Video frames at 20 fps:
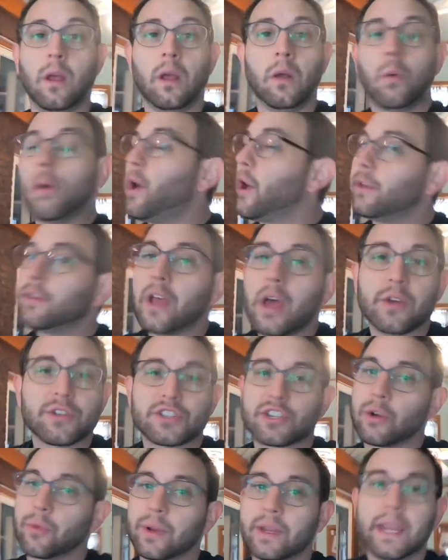Well, no,
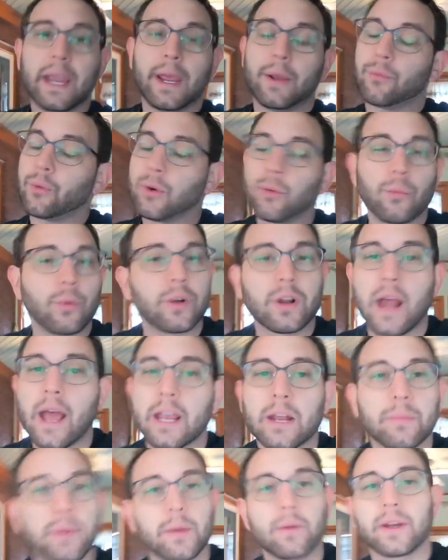sir, we can't. We're
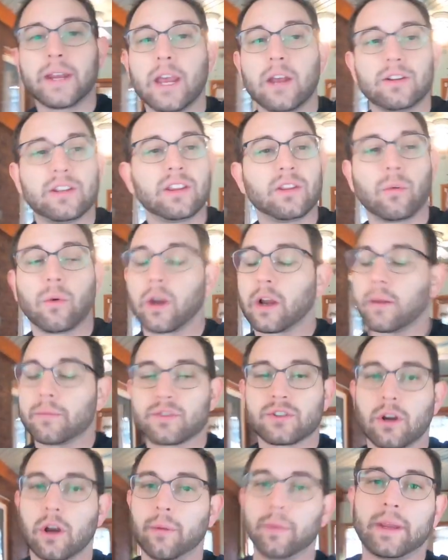not going to be able to guarantee the work. I'm
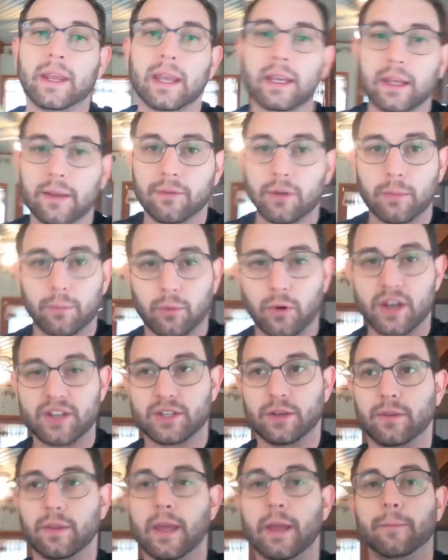sorry, we can't give you a
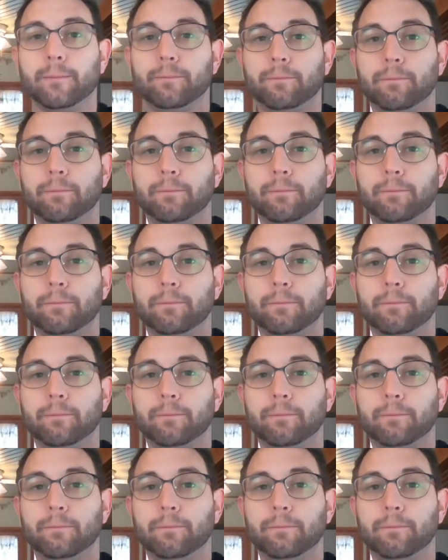price on that.